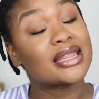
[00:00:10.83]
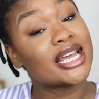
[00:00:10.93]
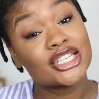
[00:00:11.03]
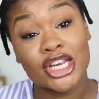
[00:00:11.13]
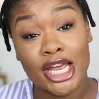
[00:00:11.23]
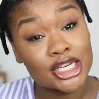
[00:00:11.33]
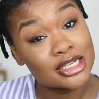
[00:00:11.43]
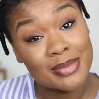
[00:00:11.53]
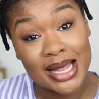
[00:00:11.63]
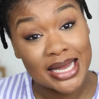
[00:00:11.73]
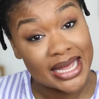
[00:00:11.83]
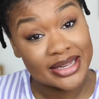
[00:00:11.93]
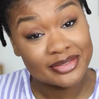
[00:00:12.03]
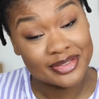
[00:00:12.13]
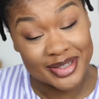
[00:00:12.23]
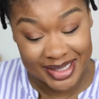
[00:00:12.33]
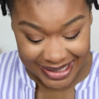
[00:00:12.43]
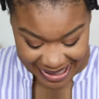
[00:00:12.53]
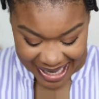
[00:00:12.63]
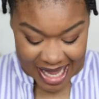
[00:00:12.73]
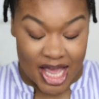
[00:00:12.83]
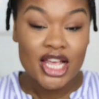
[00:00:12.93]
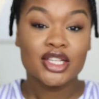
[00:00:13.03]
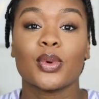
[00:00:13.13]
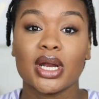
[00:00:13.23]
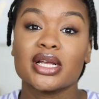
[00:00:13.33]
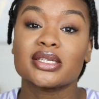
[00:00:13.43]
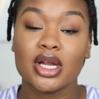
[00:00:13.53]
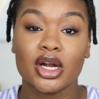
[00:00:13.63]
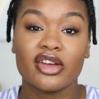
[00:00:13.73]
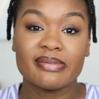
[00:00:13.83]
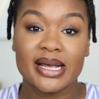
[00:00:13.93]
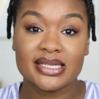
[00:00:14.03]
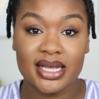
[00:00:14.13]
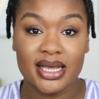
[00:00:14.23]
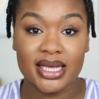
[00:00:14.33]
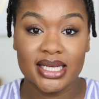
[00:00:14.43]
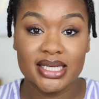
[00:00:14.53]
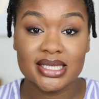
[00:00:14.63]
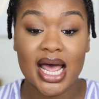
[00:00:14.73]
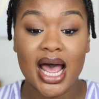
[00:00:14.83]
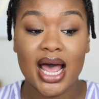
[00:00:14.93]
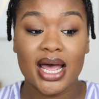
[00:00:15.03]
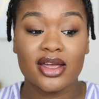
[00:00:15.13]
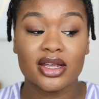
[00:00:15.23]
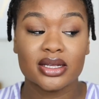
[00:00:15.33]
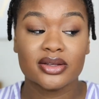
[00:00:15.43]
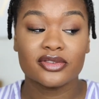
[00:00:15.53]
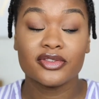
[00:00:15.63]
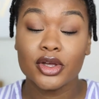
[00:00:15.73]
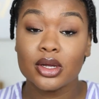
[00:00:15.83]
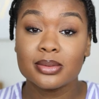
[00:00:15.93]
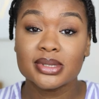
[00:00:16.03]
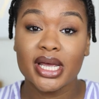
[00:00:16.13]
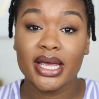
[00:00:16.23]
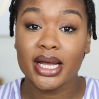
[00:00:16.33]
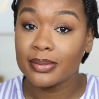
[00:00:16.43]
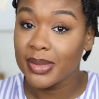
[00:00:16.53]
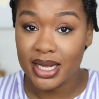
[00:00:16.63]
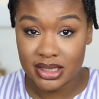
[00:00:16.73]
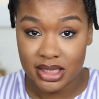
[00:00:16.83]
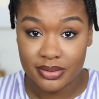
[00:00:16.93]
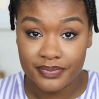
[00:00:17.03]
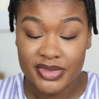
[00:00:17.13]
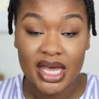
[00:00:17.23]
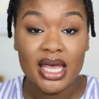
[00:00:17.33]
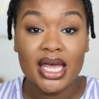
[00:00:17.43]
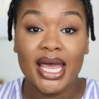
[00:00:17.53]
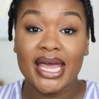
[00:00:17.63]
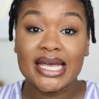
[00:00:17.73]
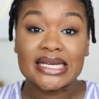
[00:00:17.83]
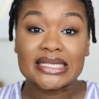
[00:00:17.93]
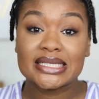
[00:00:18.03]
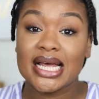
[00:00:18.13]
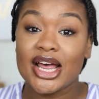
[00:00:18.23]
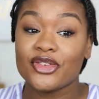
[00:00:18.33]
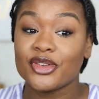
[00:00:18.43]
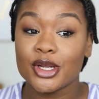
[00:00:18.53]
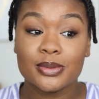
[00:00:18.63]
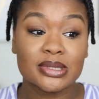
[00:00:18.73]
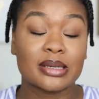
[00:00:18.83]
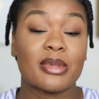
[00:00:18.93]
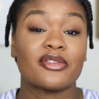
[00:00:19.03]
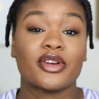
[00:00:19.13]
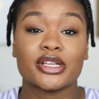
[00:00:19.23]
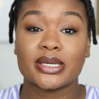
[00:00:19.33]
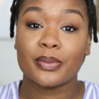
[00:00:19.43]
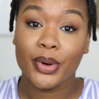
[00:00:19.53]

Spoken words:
that changed my life. So what I'll start off by saying is I filmed a unboxing and I filmed like my first